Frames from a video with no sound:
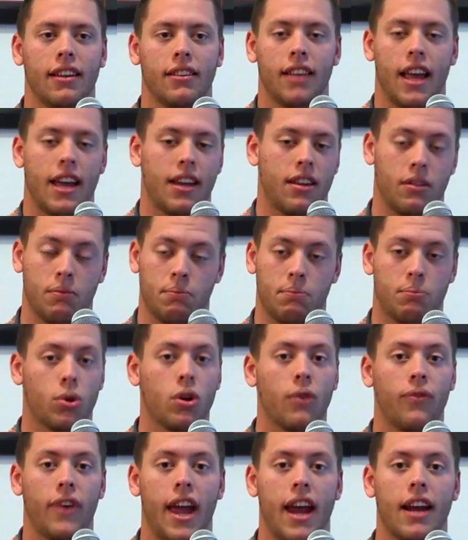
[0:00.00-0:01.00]
Like
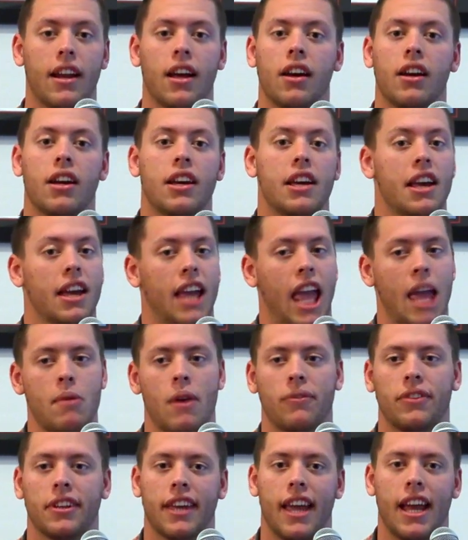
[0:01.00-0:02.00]
Bruno Ferreira came
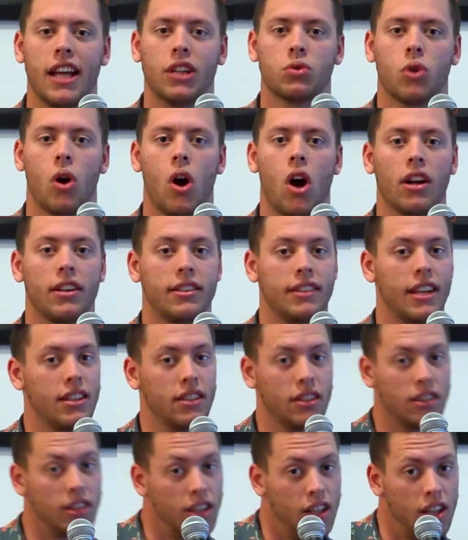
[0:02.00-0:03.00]
off the cage wrong,
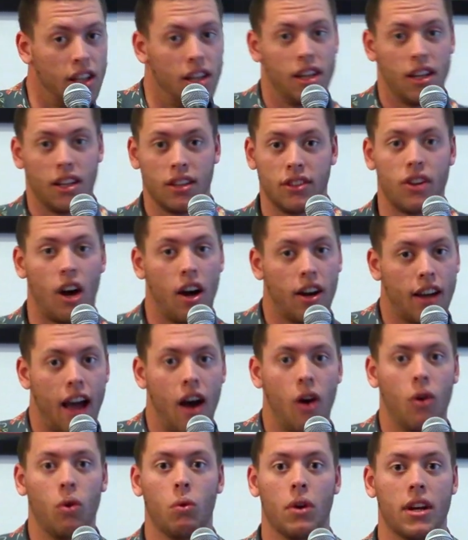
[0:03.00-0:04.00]
didn't duck
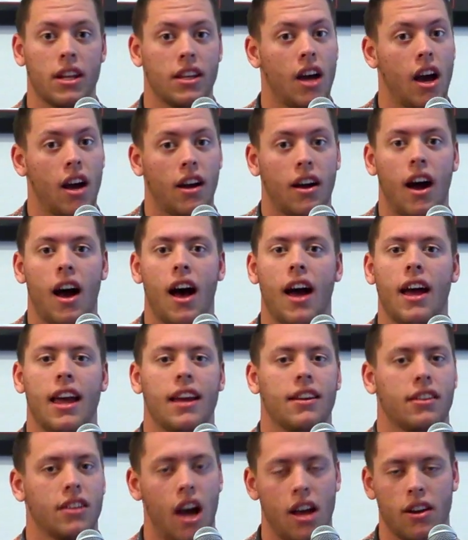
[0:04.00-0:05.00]
out when he got caught
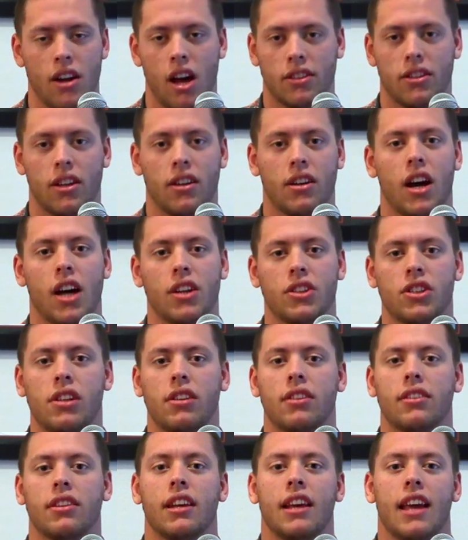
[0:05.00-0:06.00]
and got knocked
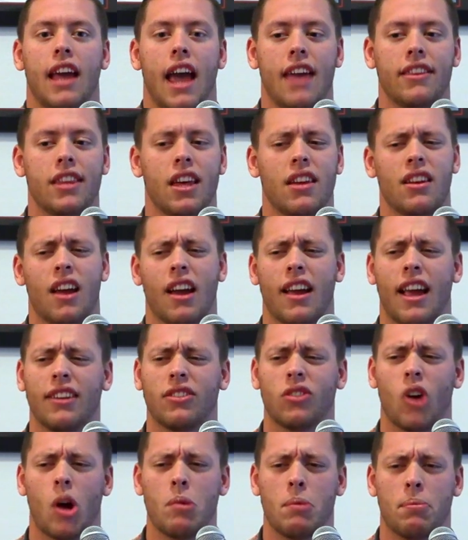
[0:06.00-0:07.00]
unconscious. And then
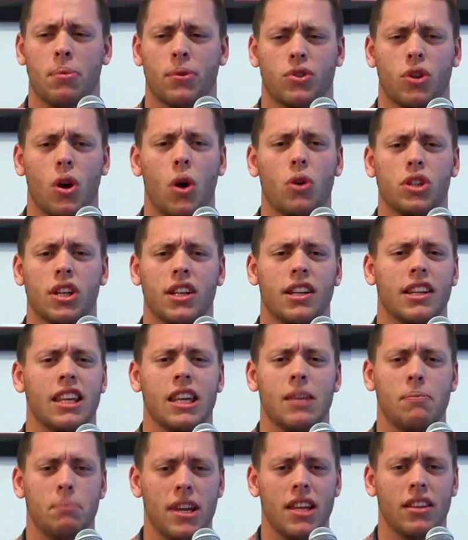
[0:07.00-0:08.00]
against Armin Petrosian,
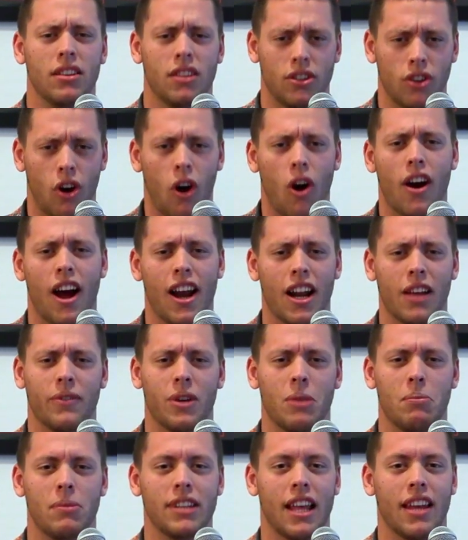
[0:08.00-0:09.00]
he beat the tar out of
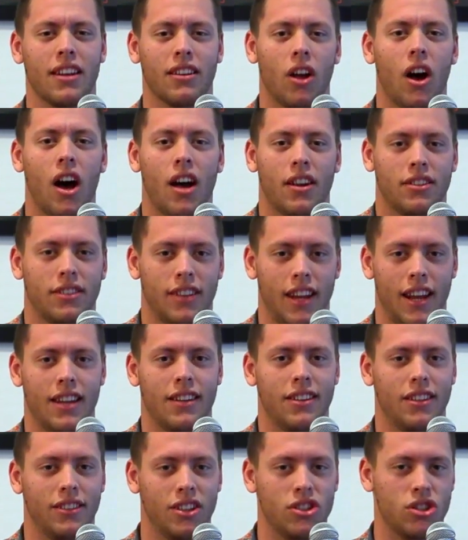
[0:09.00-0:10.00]
him and then lost a
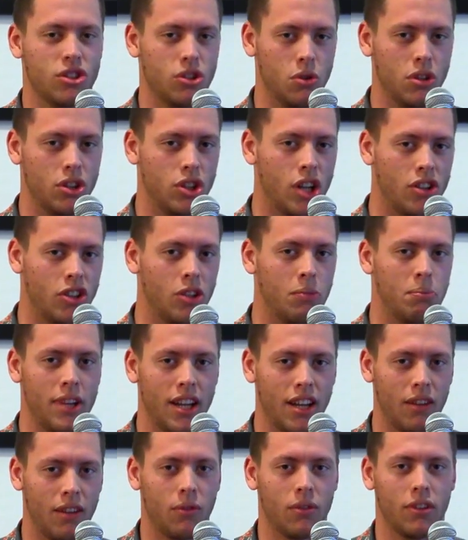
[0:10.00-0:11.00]
decision due to judges
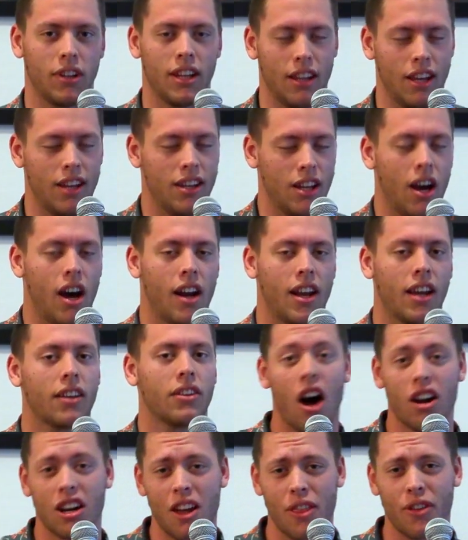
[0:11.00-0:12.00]
being idiotic.
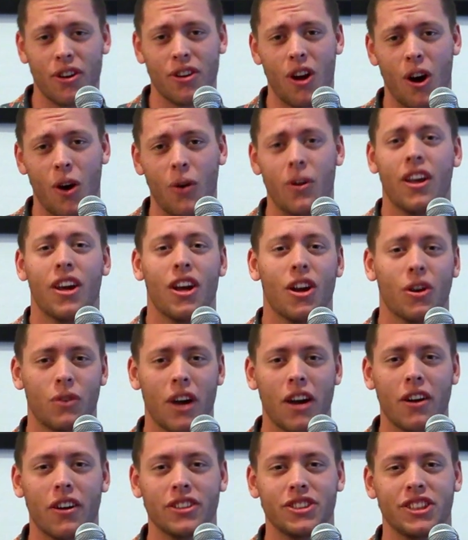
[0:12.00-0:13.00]
On another note,
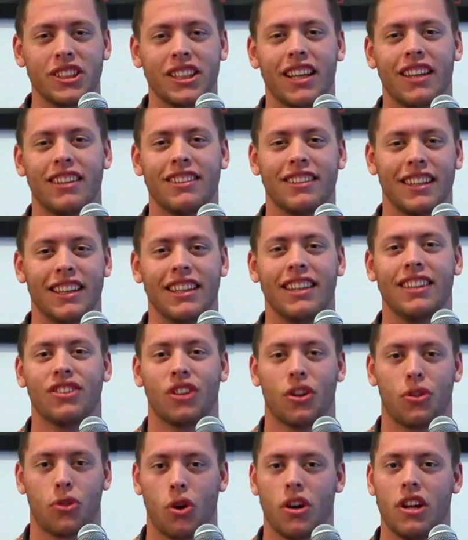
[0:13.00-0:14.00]
Gregory Rodrigues is
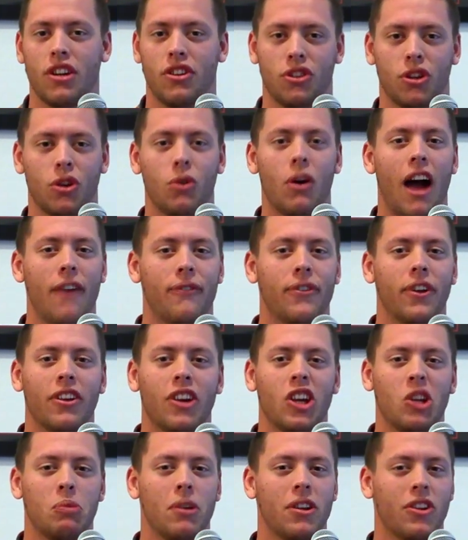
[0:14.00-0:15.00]
32. I felt like
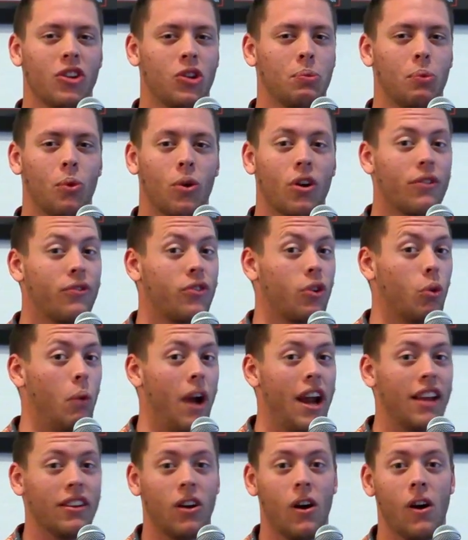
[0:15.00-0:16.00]
he's been in the sport for
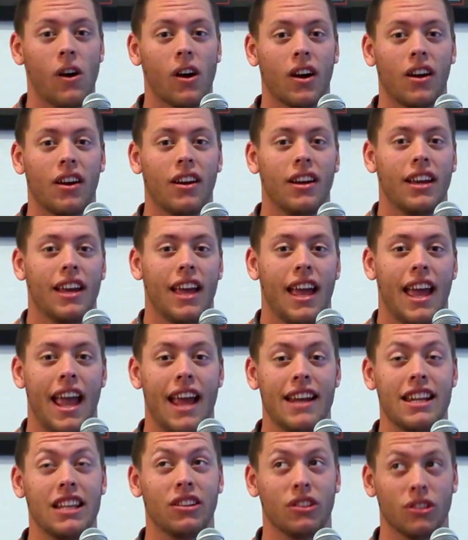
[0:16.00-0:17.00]
way longer,
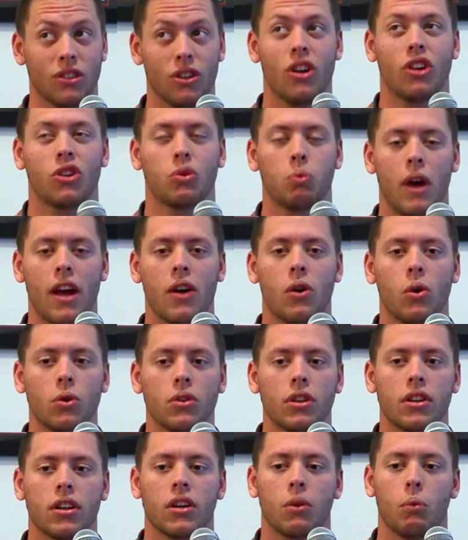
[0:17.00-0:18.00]
and he looks way
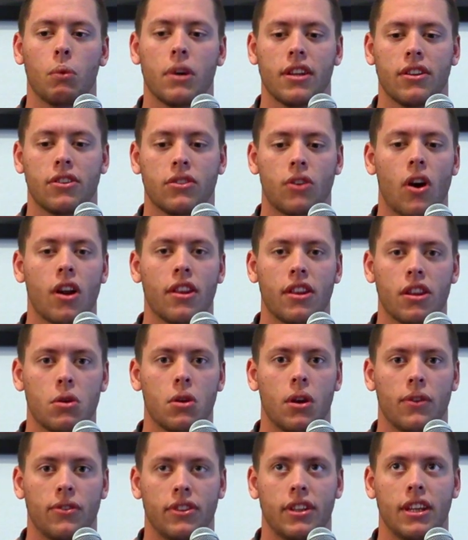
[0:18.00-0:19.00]
older. When he started in the
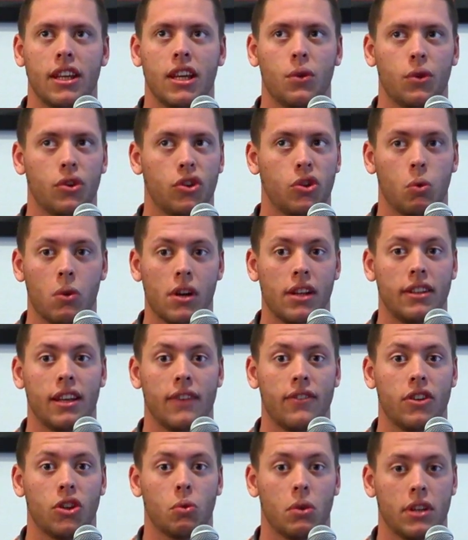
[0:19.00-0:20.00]
UFC, he was
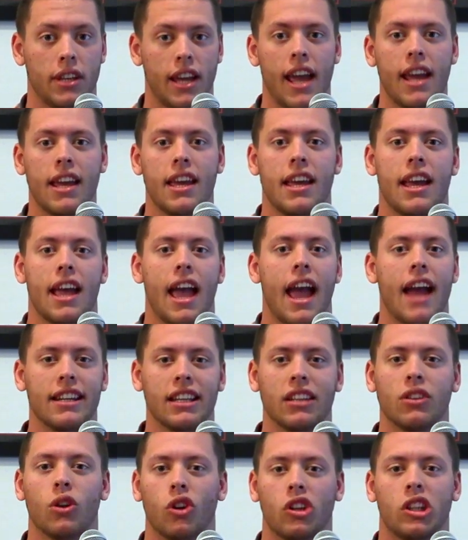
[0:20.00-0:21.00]
27, 28, and
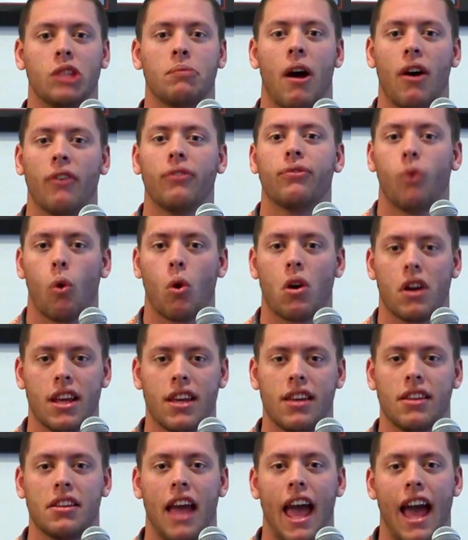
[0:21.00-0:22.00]
he looks about
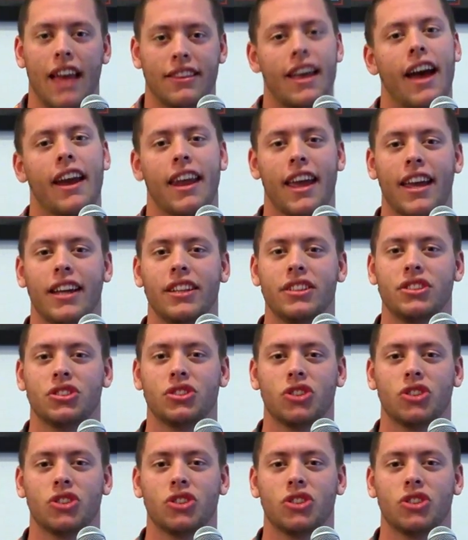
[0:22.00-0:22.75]
40 at that age.